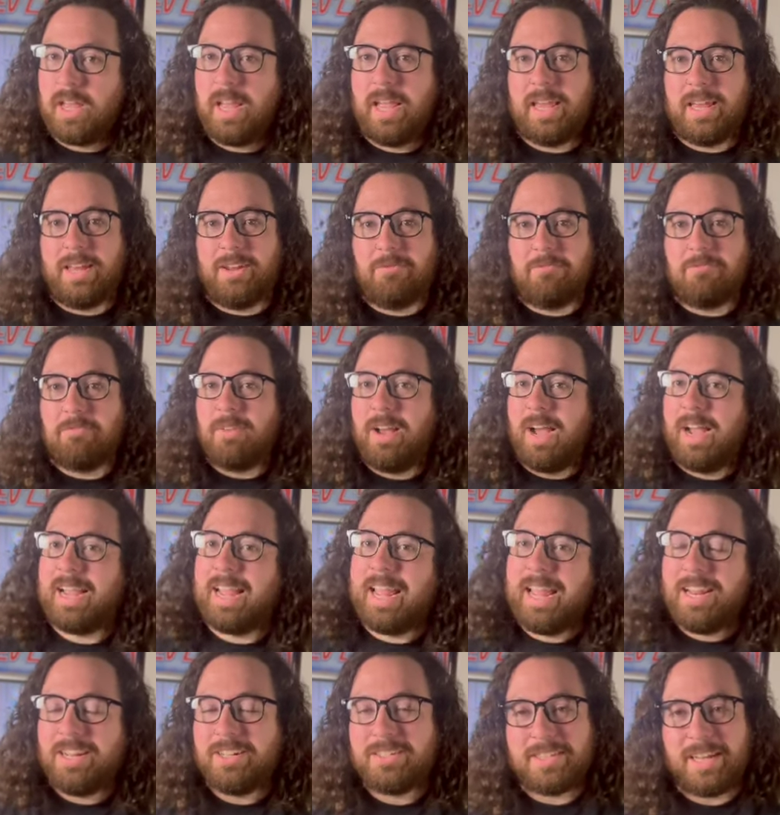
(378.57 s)
and I
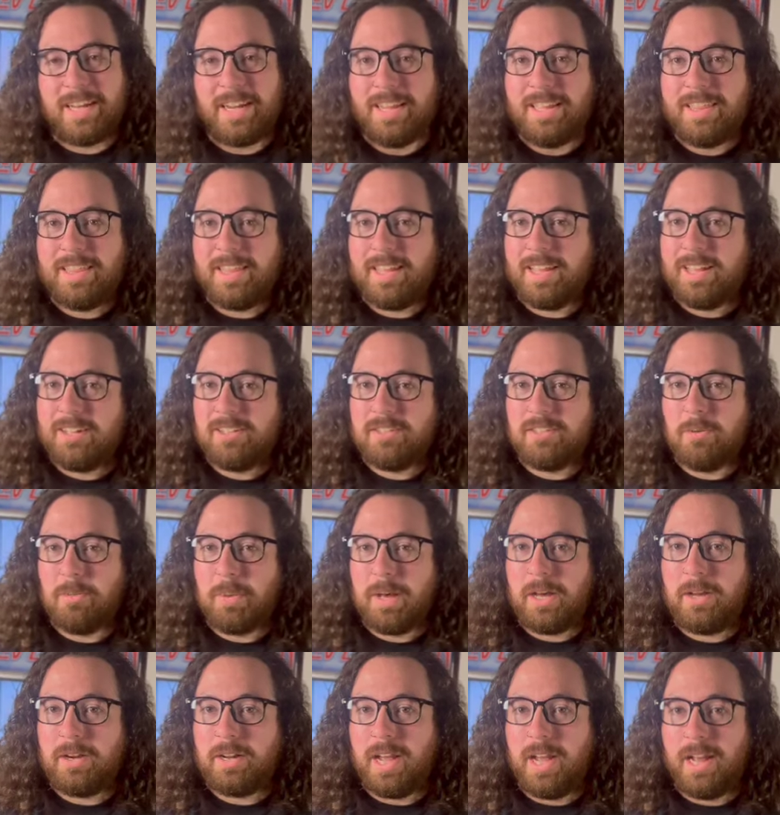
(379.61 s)
can't say anything else
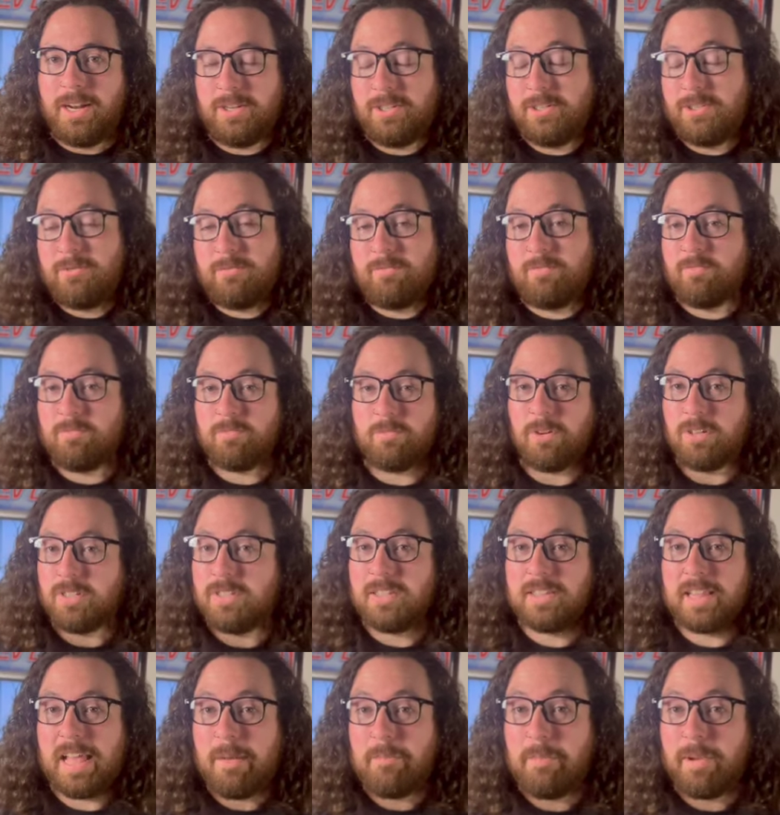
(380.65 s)
about it. I just
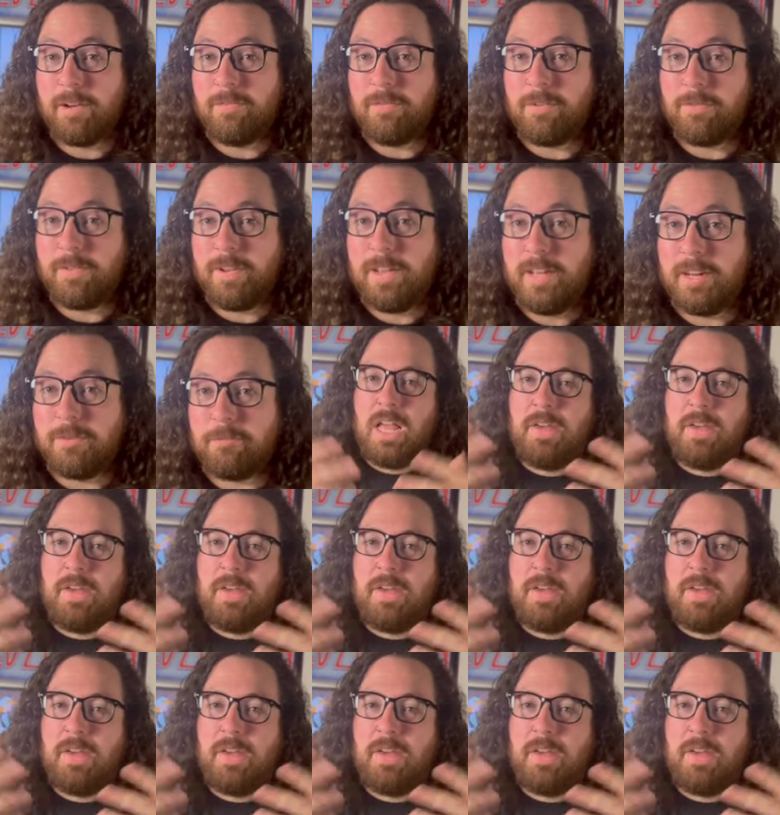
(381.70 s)
wasn't that big of a fan.